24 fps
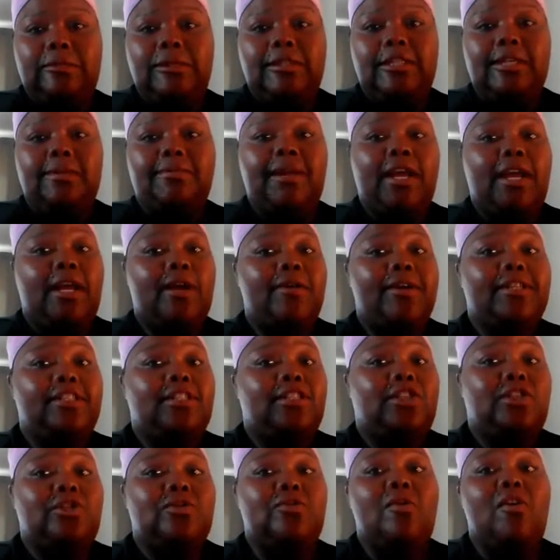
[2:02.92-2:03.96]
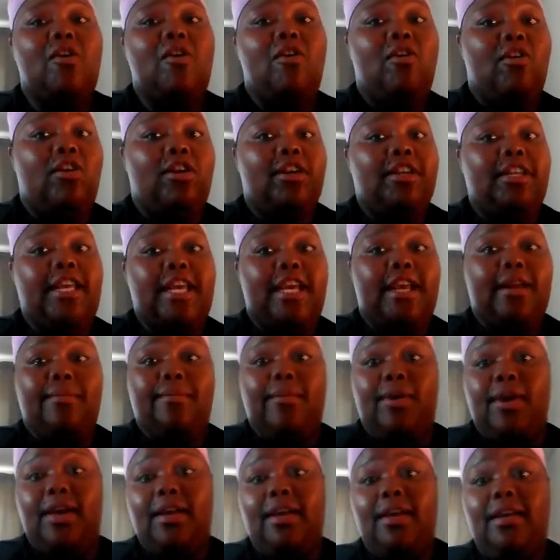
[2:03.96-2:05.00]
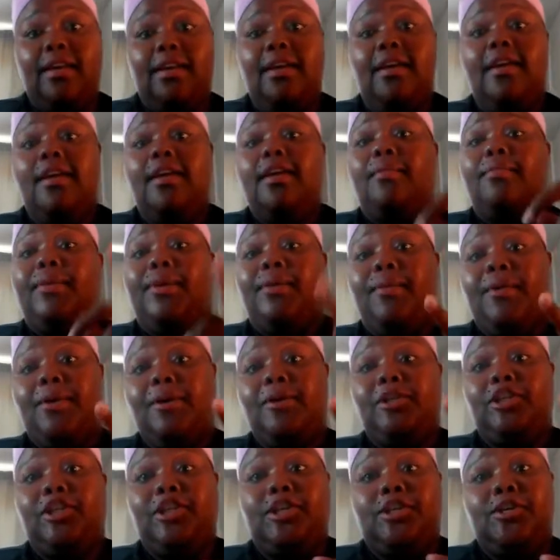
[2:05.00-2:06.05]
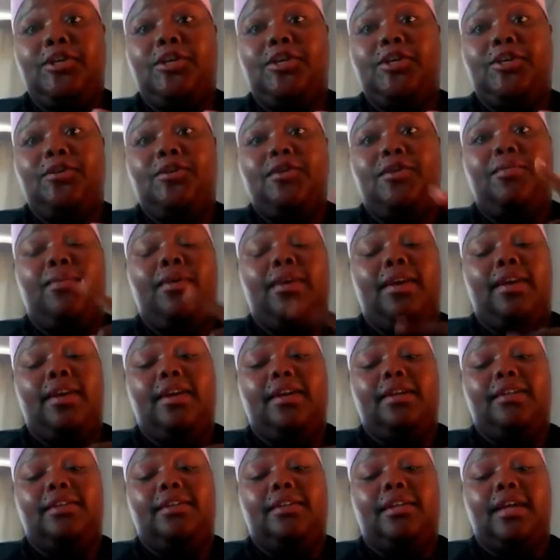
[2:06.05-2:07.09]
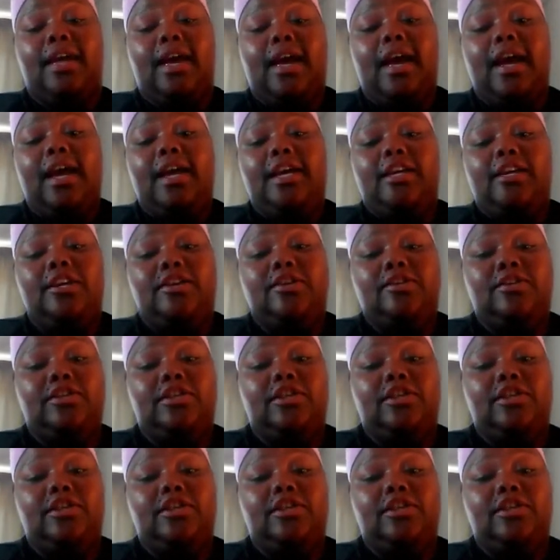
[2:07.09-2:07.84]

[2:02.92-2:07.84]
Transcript: which I'm not going to do on camera but I will show you the products that I use.